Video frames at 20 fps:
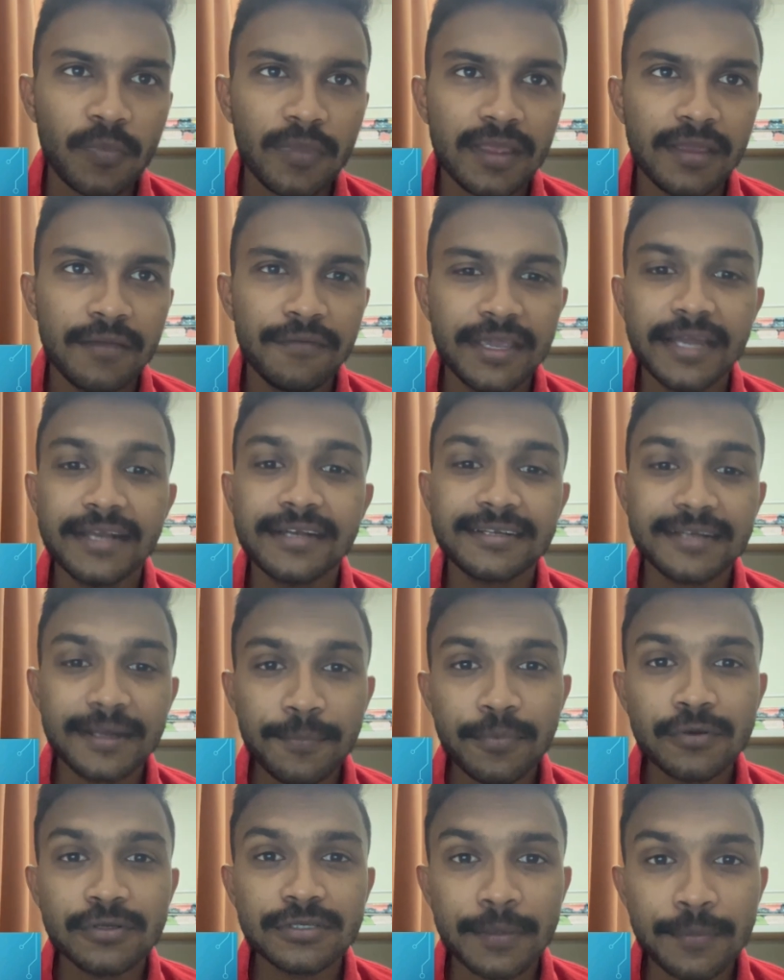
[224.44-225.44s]
We can
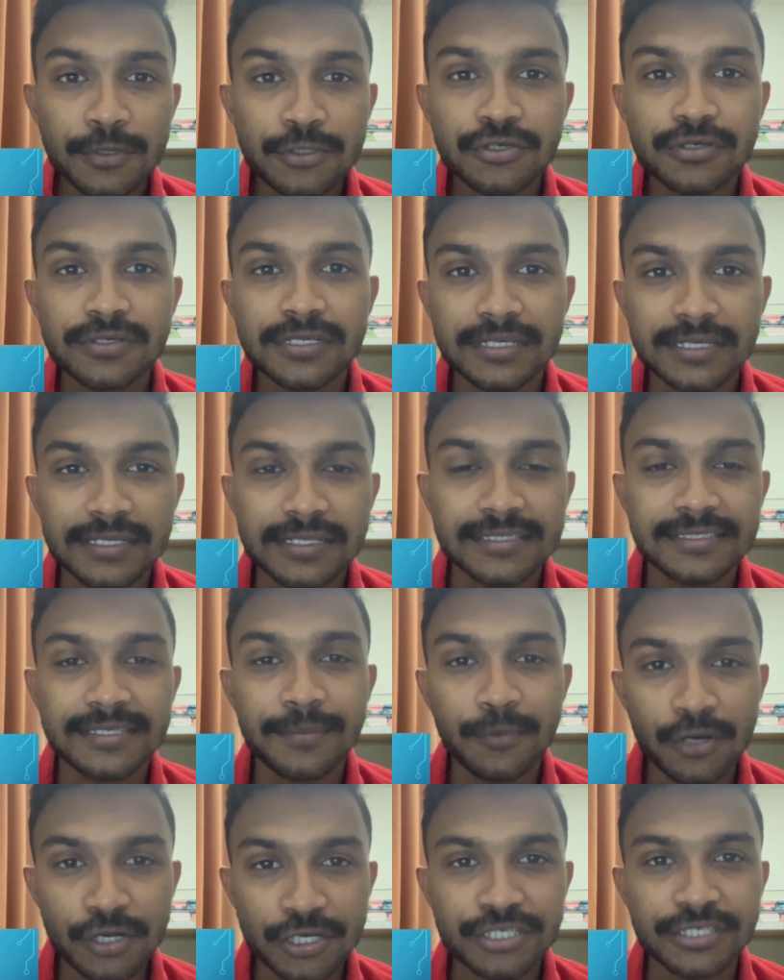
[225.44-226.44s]
troubleshoot the
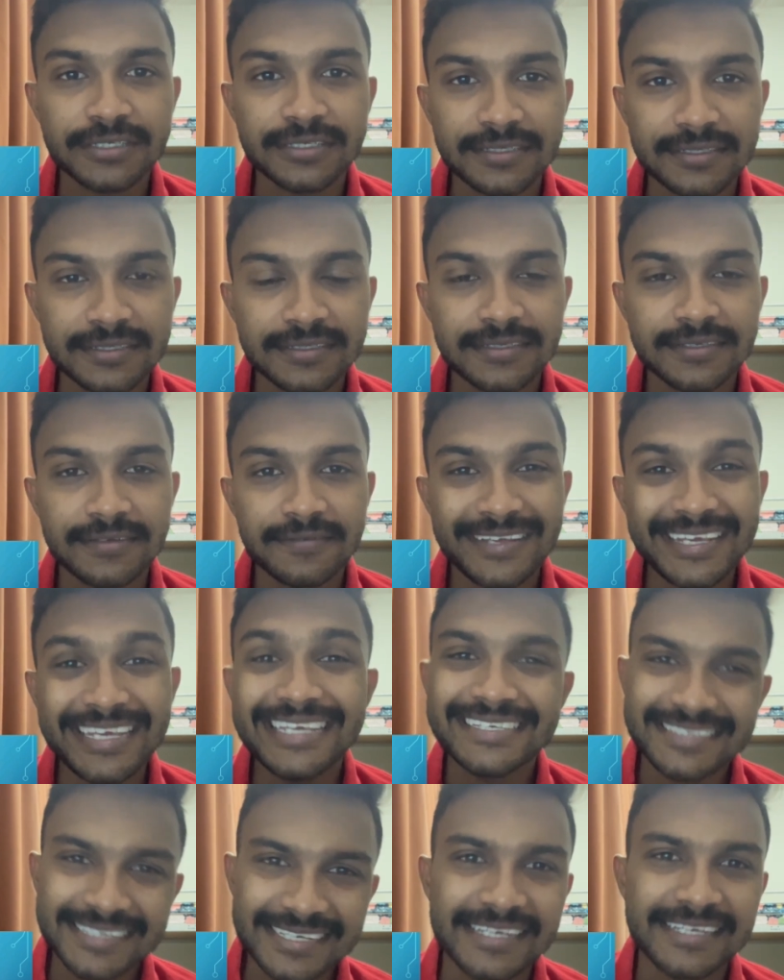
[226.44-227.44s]
simulation
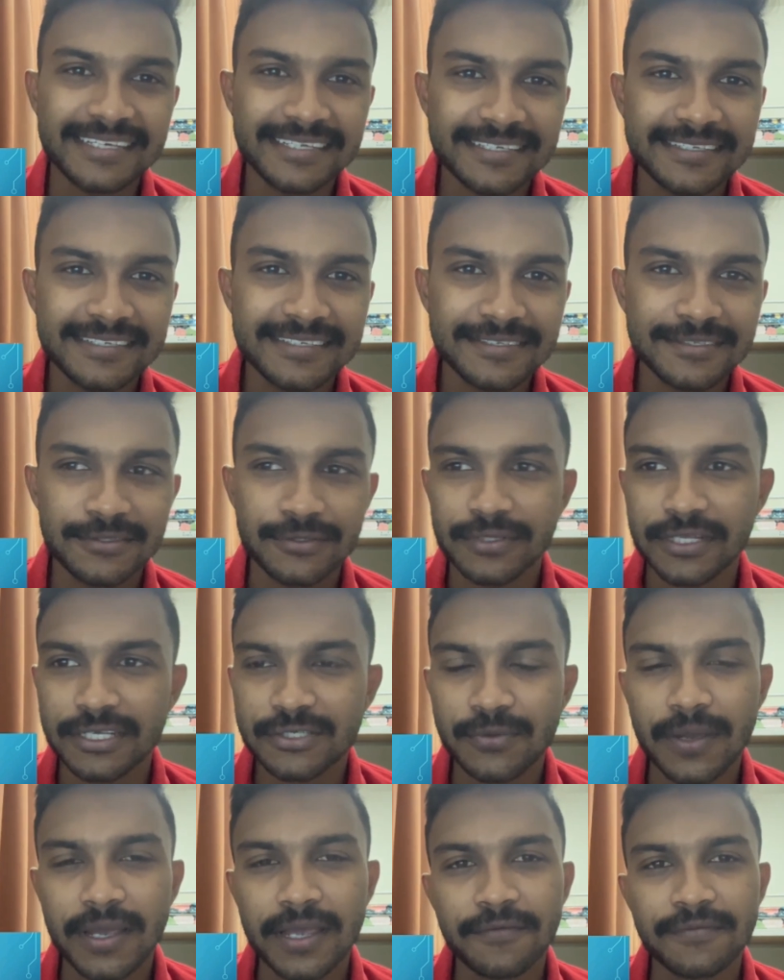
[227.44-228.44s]
easily, so that's
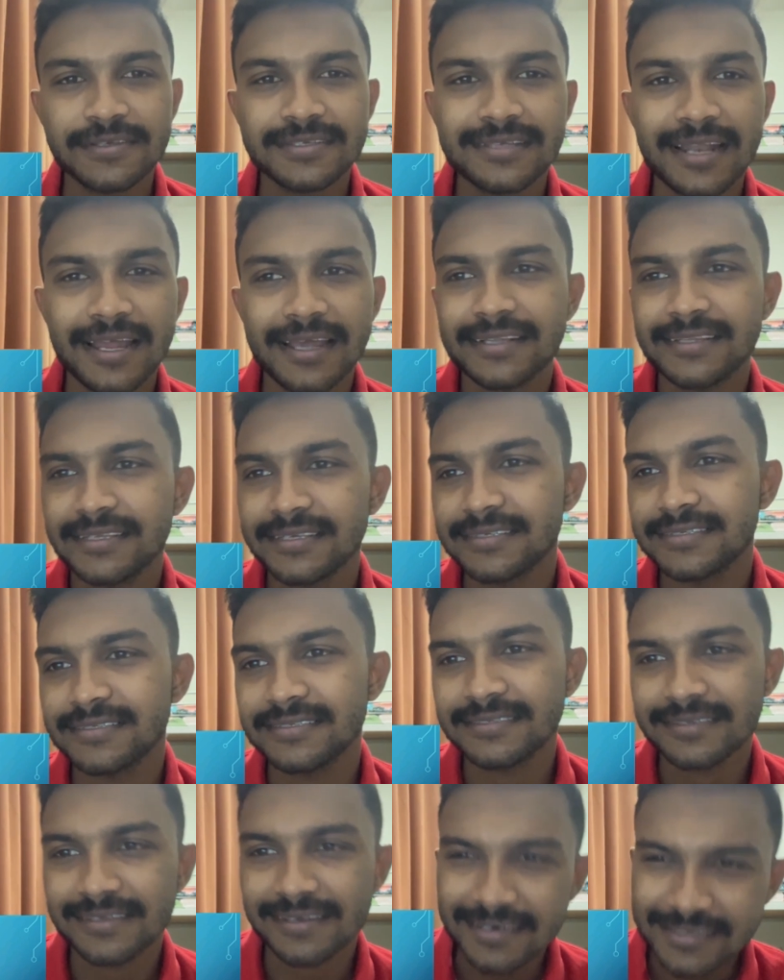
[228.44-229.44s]
why we select
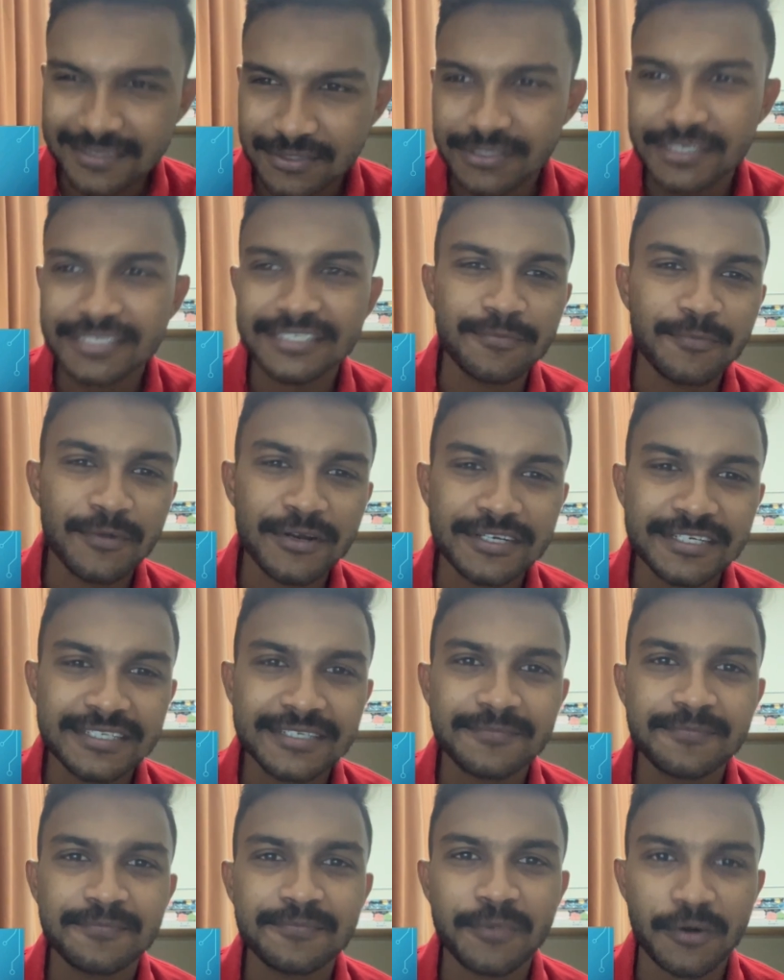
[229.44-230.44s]
this electronic
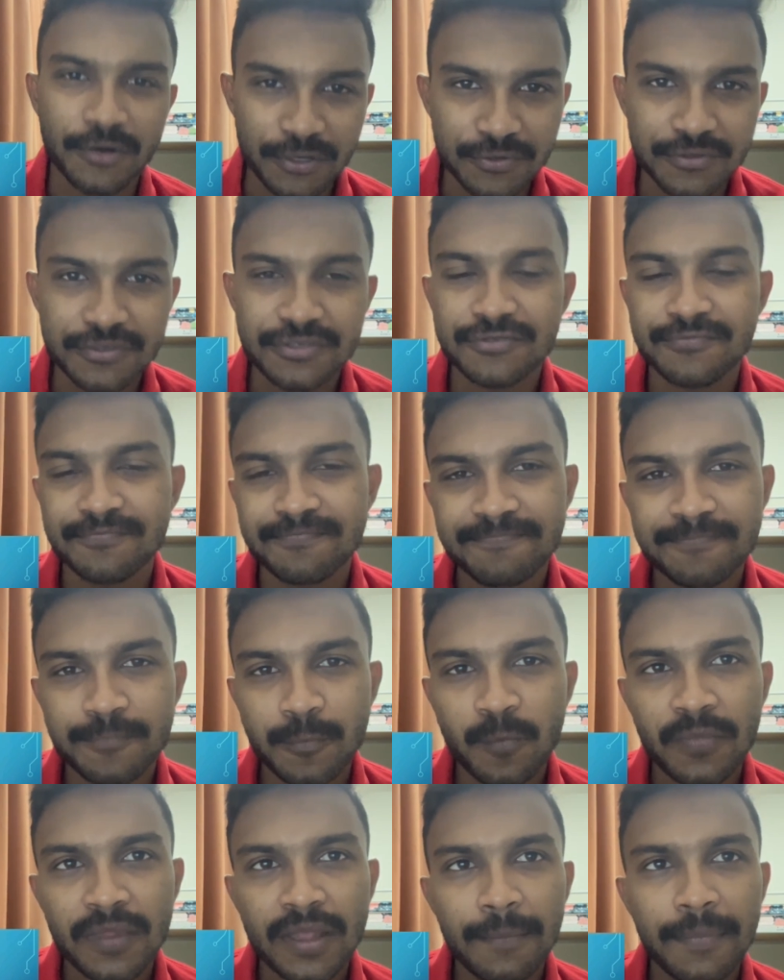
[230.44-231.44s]
simulator Proteus.
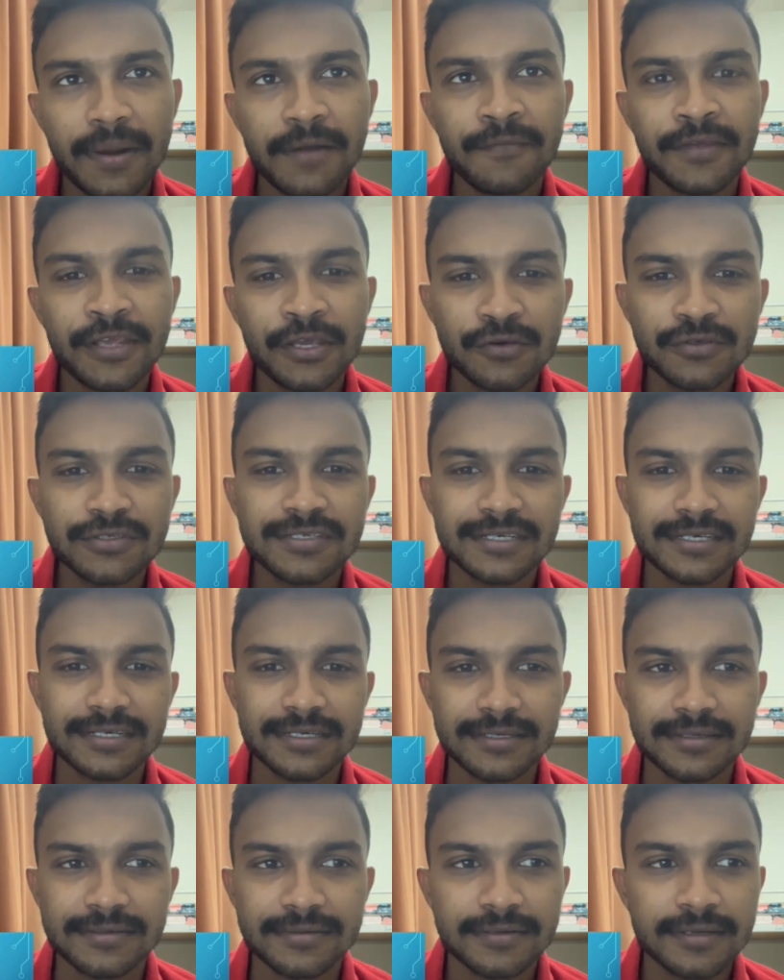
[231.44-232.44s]
But we used
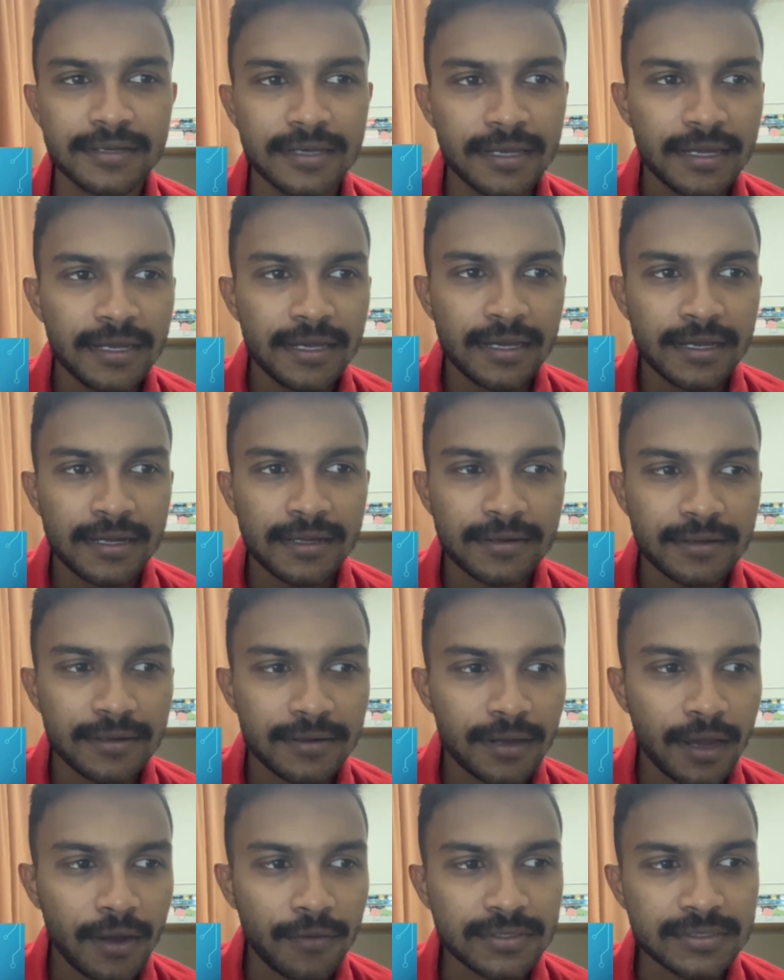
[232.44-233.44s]

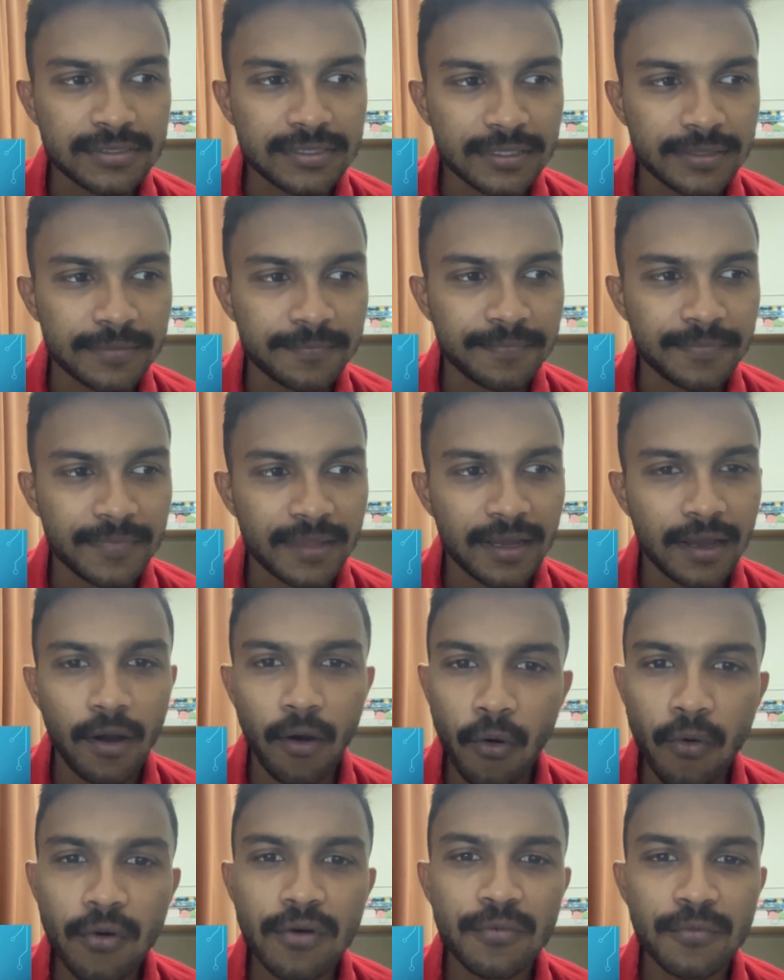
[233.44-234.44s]
how to say an
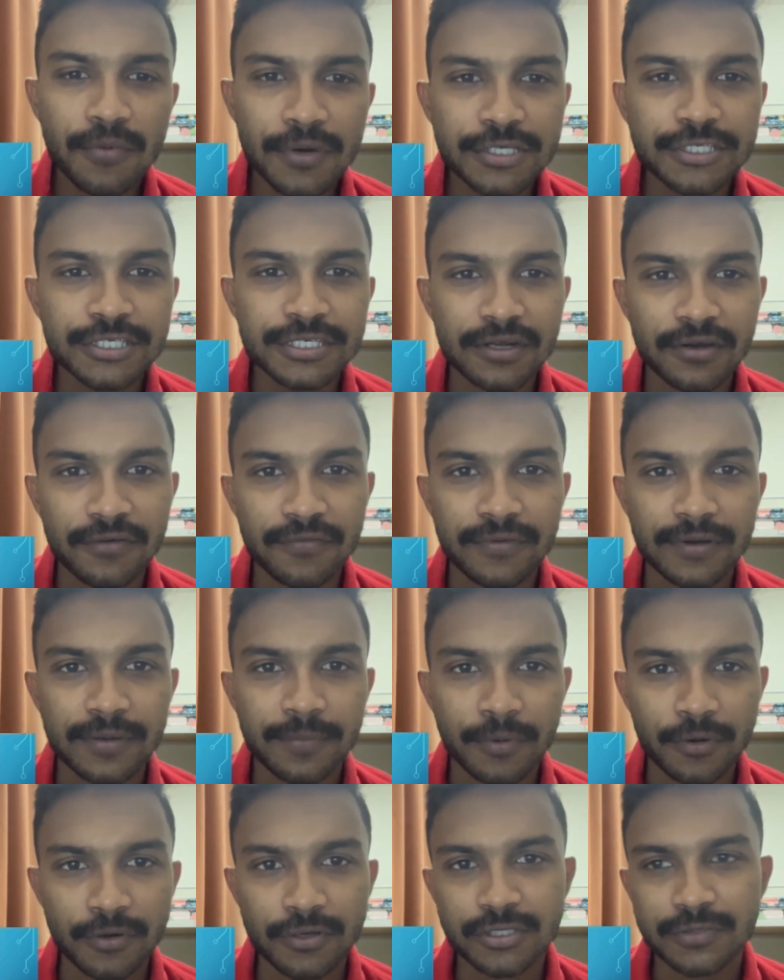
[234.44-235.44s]
old version of
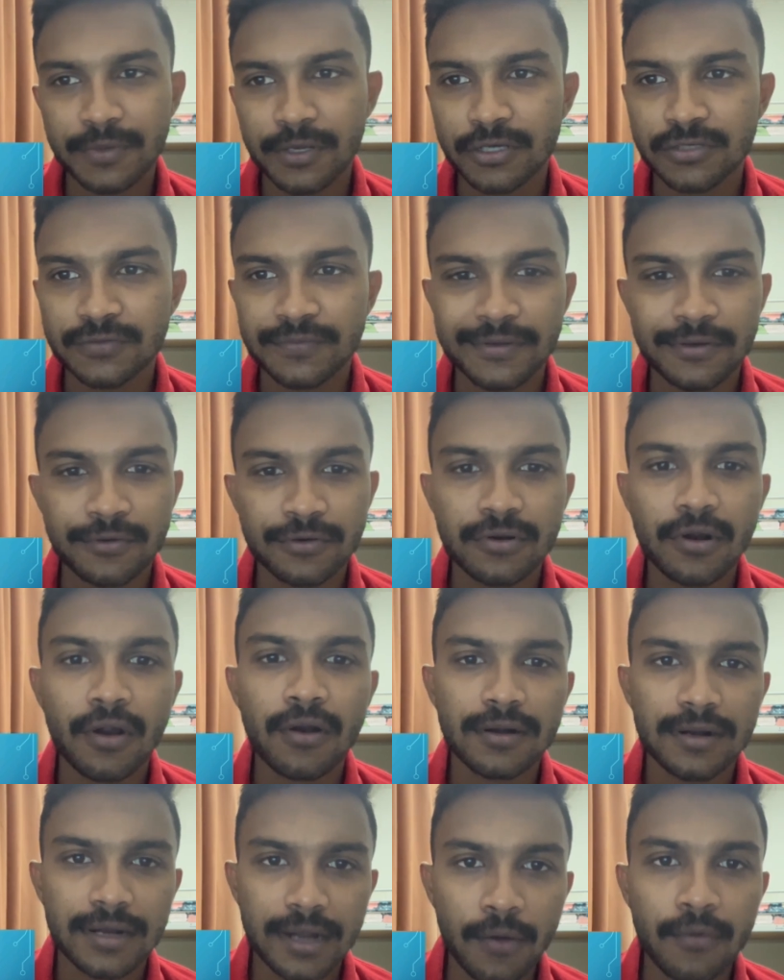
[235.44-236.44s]
Proteus because we could not
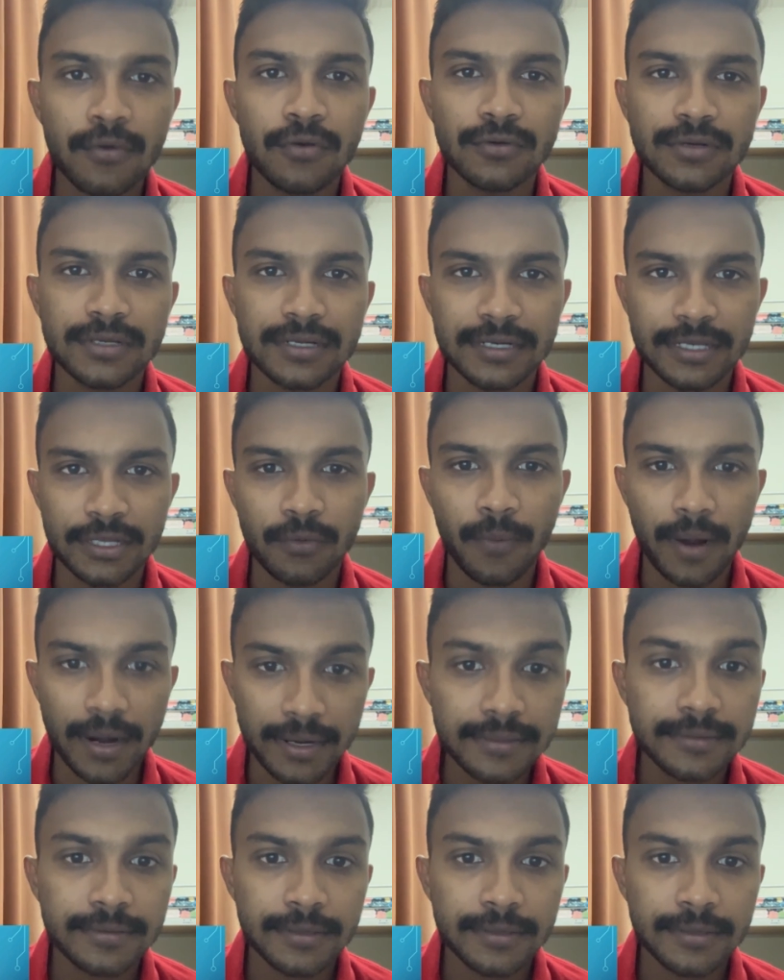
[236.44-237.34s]
download a new one,